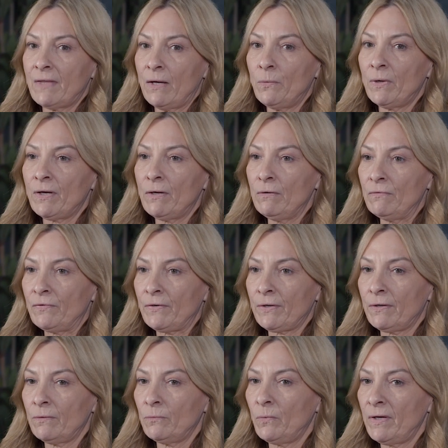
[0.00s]
they went
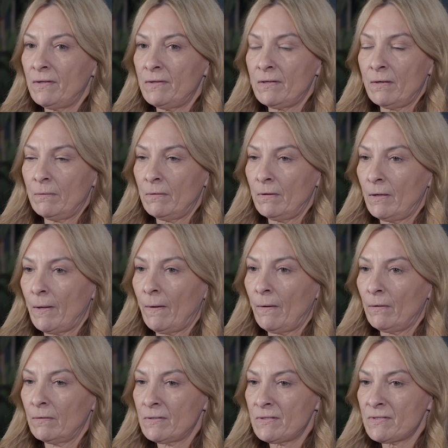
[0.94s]
over with
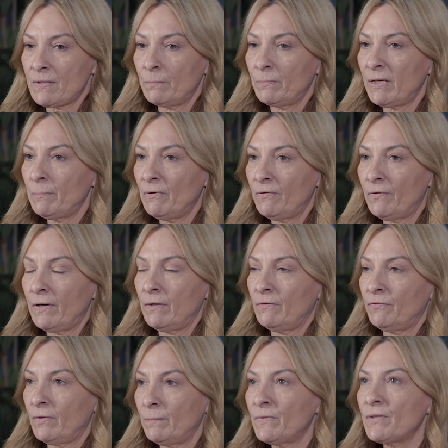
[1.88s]
some people
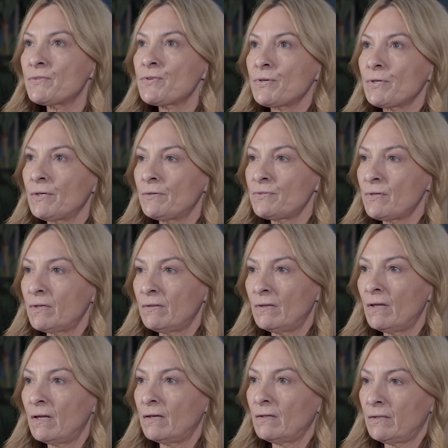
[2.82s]
here from the church, and
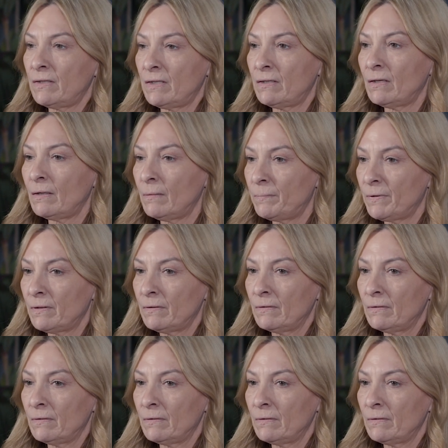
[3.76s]
they cleaned up